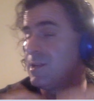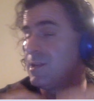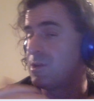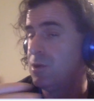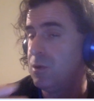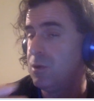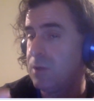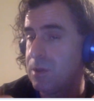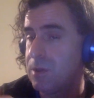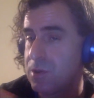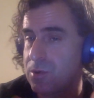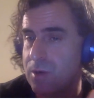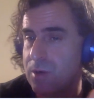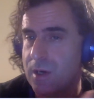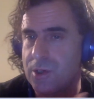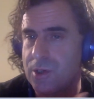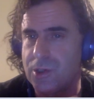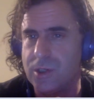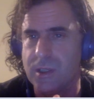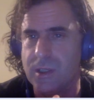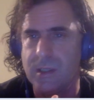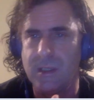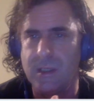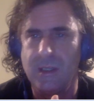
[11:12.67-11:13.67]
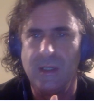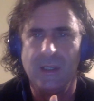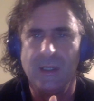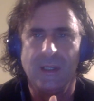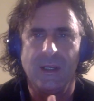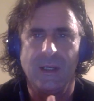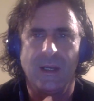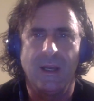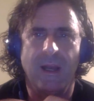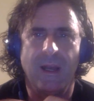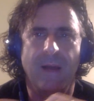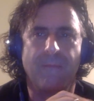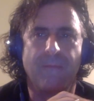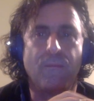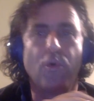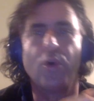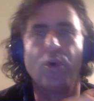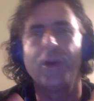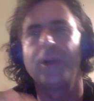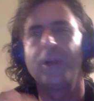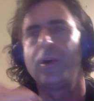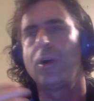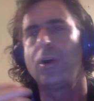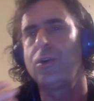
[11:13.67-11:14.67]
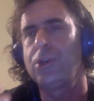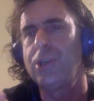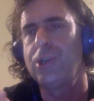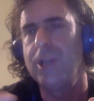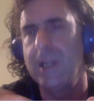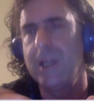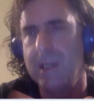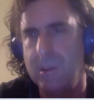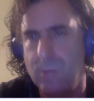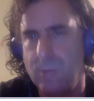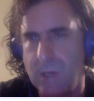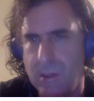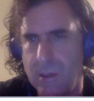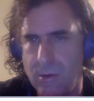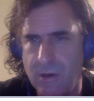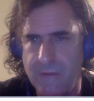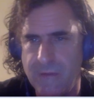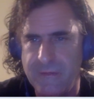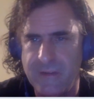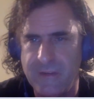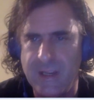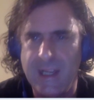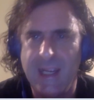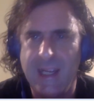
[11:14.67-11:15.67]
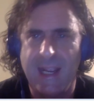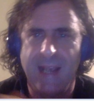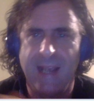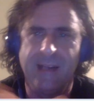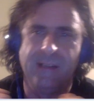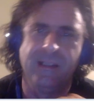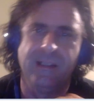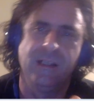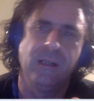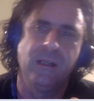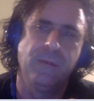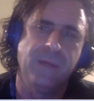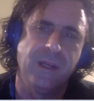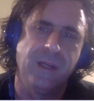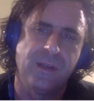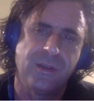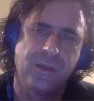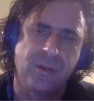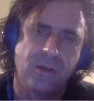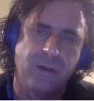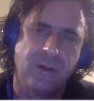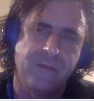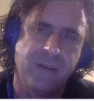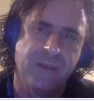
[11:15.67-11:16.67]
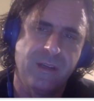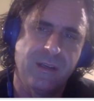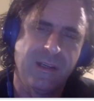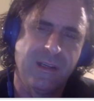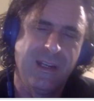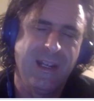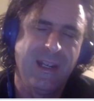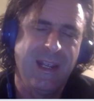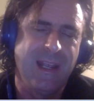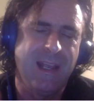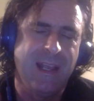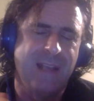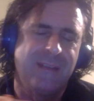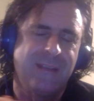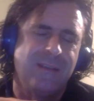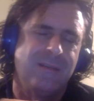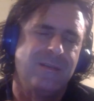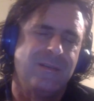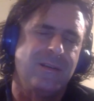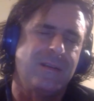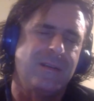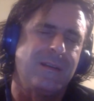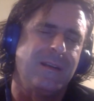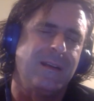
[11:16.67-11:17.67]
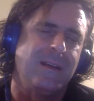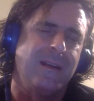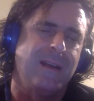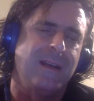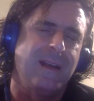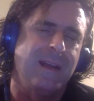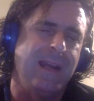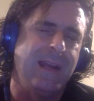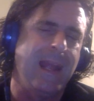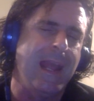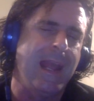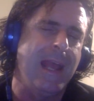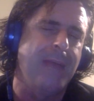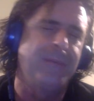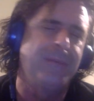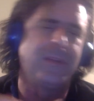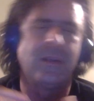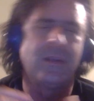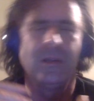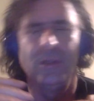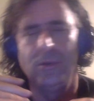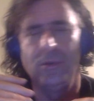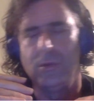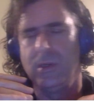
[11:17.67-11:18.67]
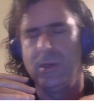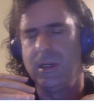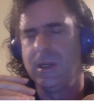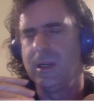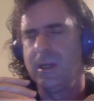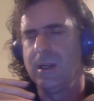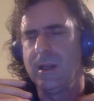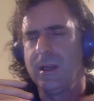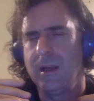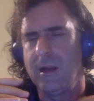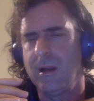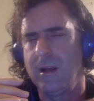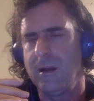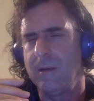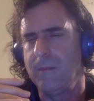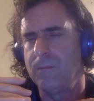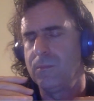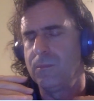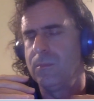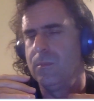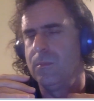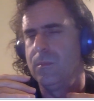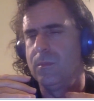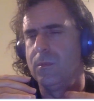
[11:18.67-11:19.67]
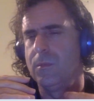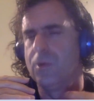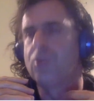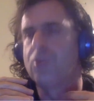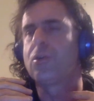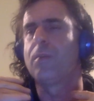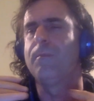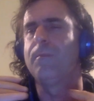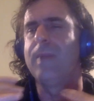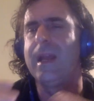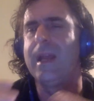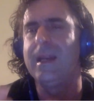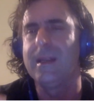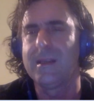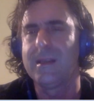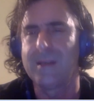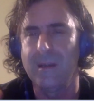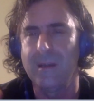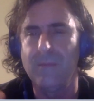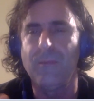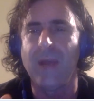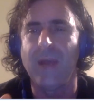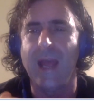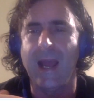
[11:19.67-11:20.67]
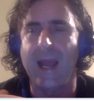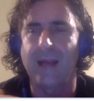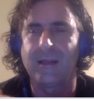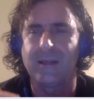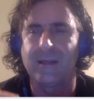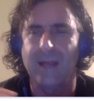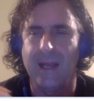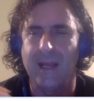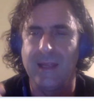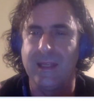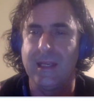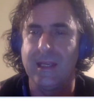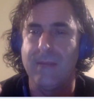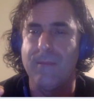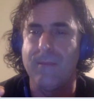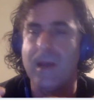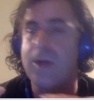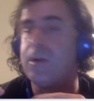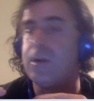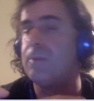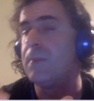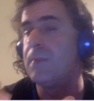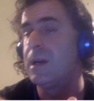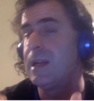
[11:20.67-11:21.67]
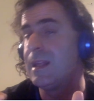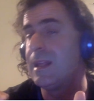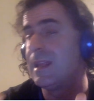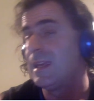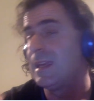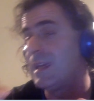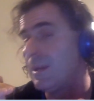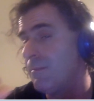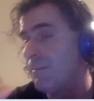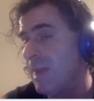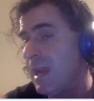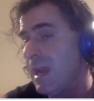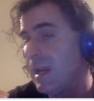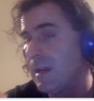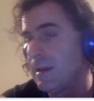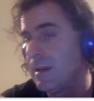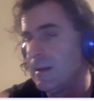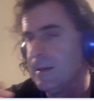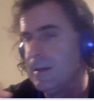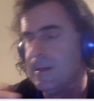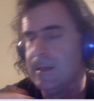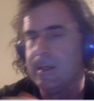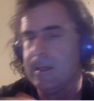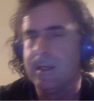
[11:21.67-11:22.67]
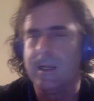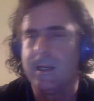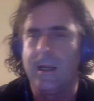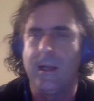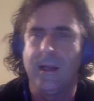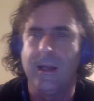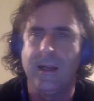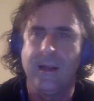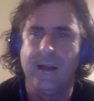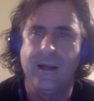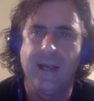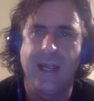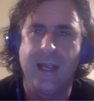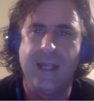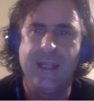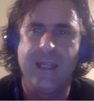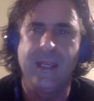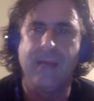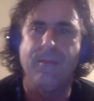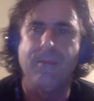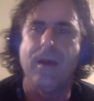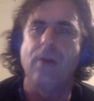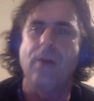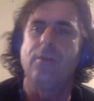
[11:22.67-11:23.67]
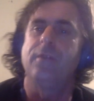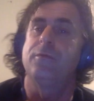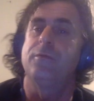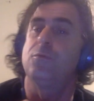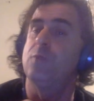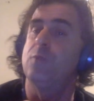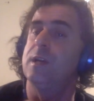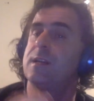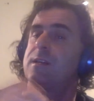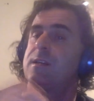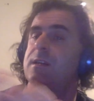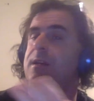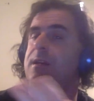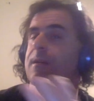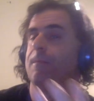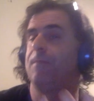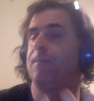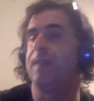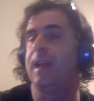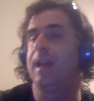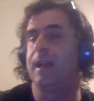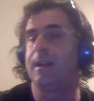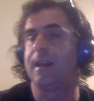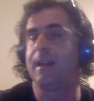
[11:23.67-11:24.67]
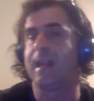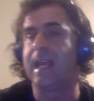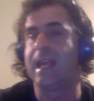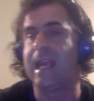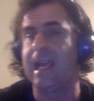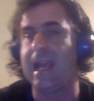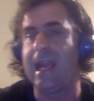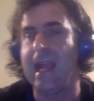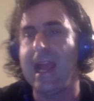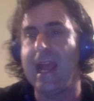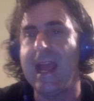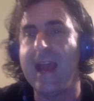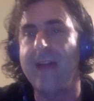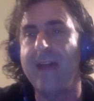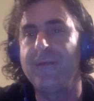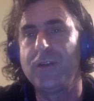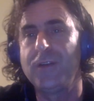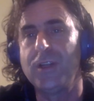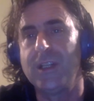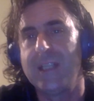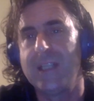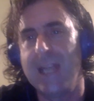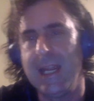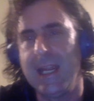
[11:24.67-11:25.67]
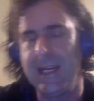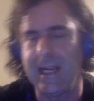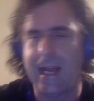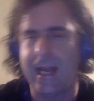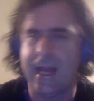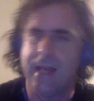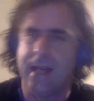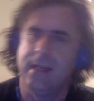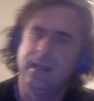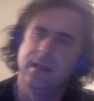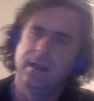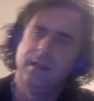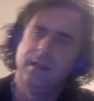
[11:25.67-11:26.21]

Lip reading: new construction, more negotiated re-roof, and a little bit of service, has just an absolute tremendous impact on the amount of money they can make and the amount of risk that they have to take on